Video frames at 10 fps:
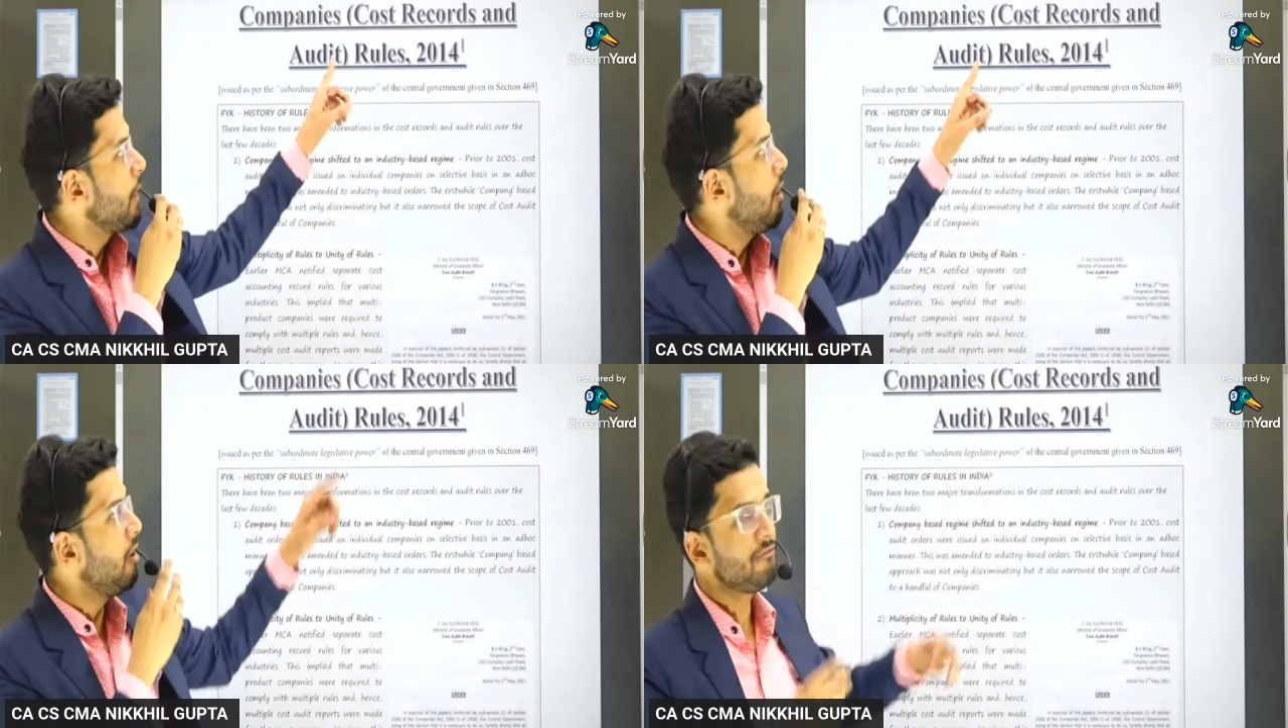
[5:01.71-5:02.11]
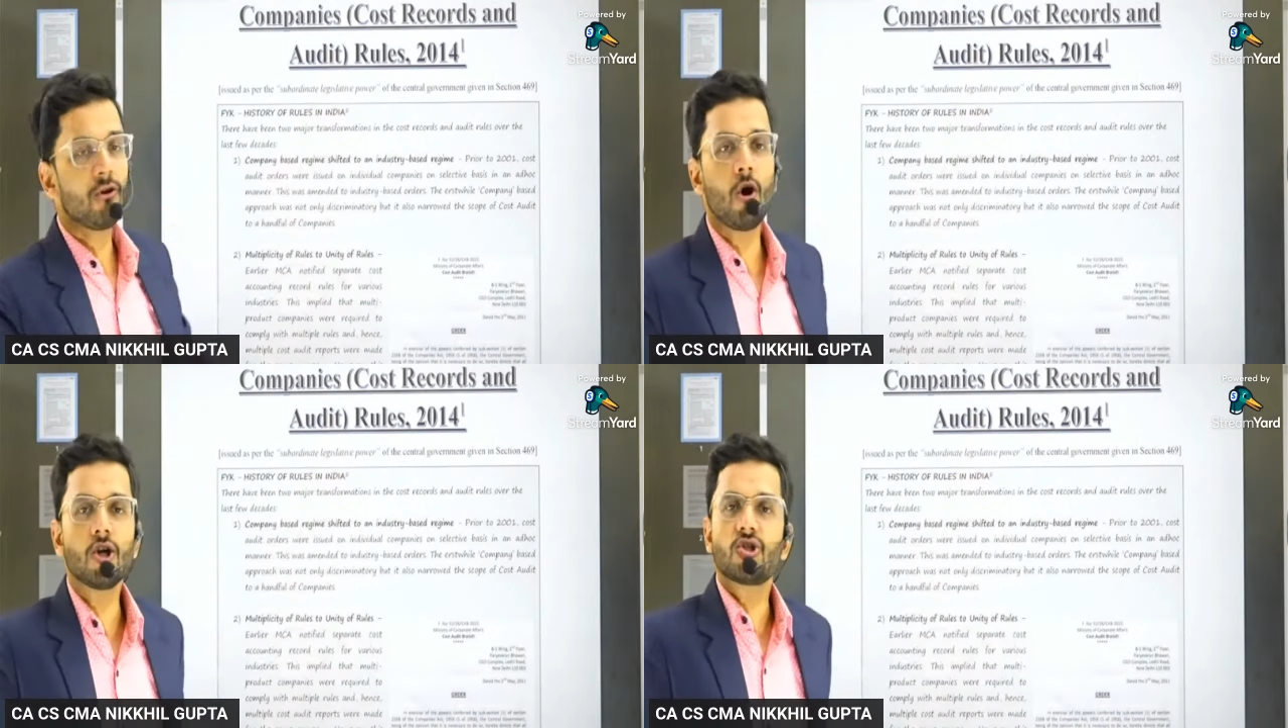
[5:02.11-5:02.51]
of
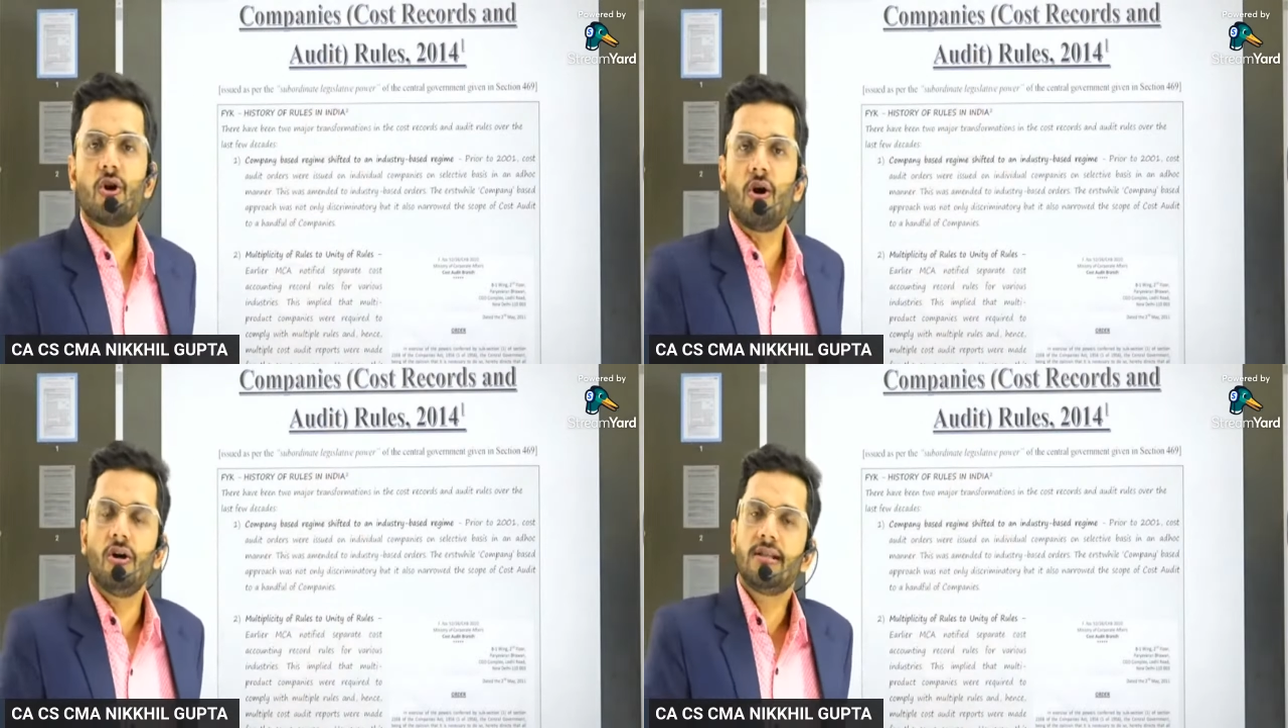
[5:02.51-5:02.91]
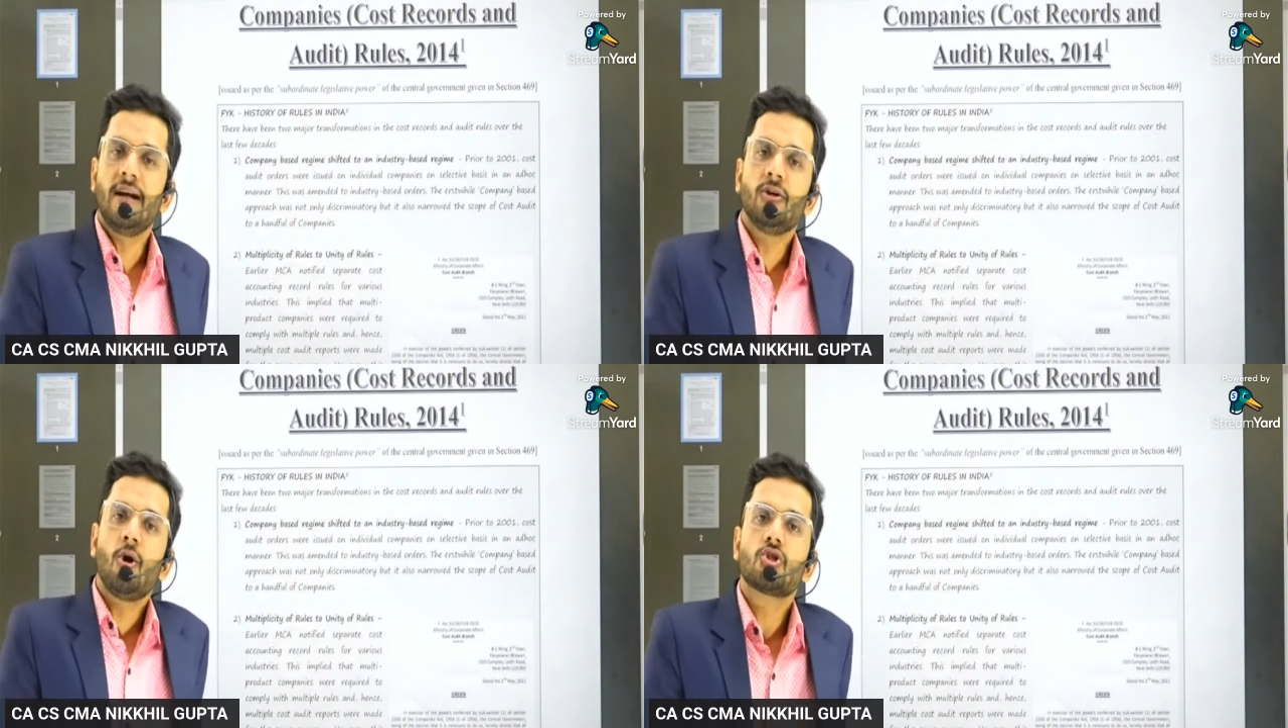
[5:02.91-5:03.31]
cost records
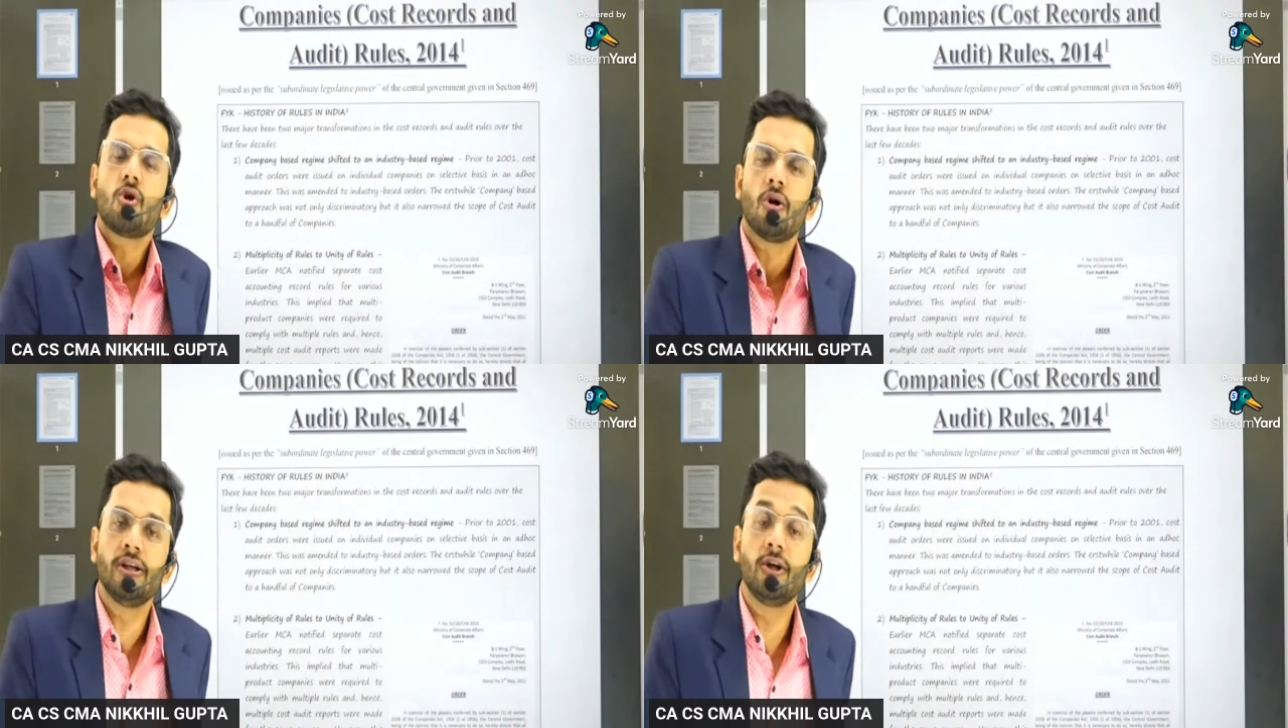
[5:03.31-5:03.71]
and cost audit